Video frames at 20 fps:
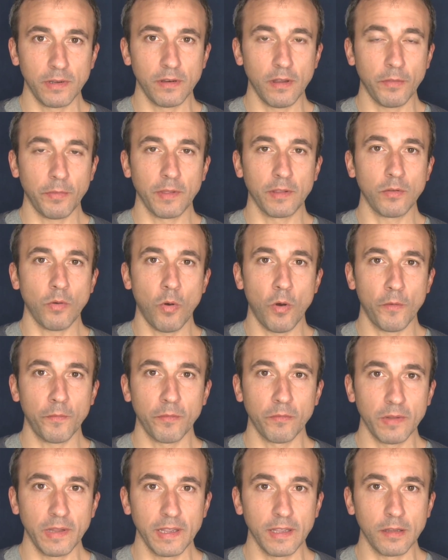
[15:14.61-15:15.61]
nothing to offer
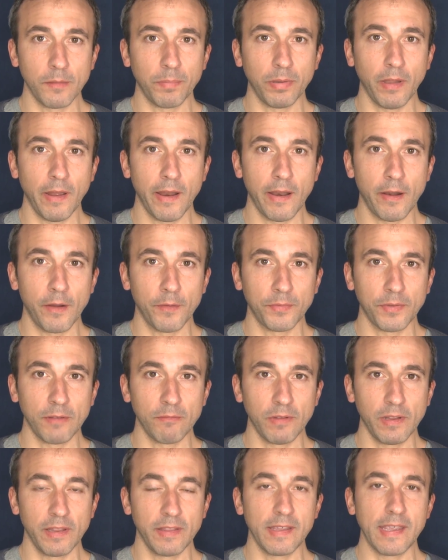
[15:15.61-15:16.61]
really in the playoffs, and
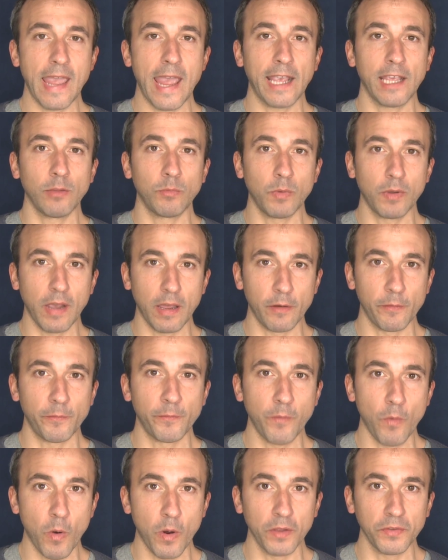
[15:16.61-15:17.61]
really the Yankees were kind of
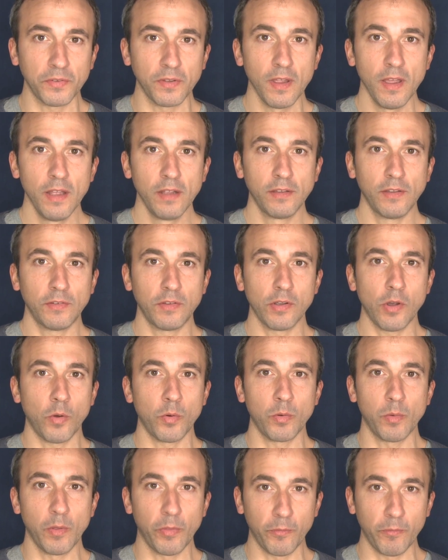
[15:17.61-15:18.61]
forced just to go
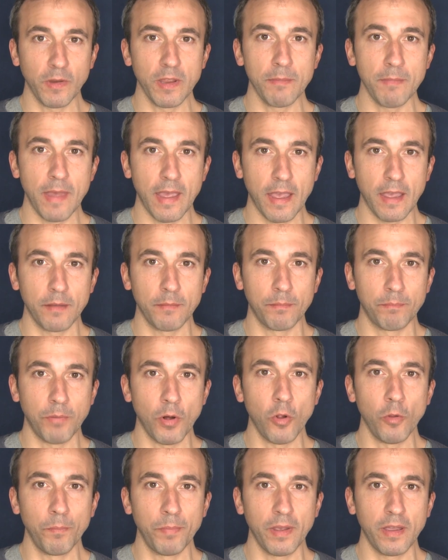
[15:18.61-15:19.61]
to a 3-man
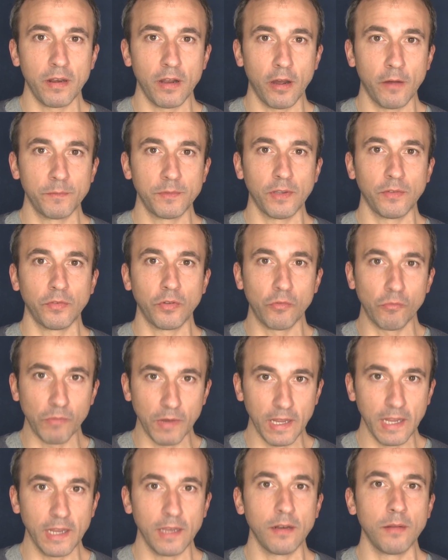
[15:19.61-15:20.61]
bullpen of just
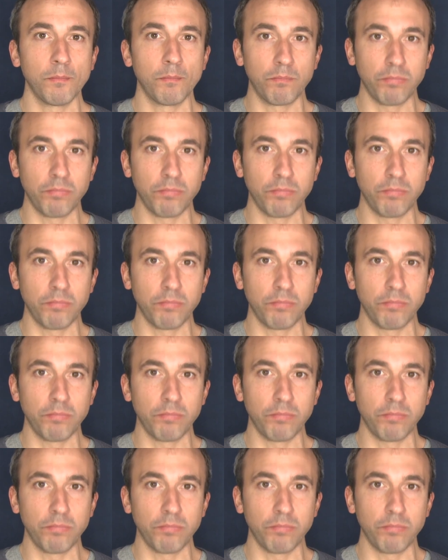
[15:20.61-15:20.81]
Green,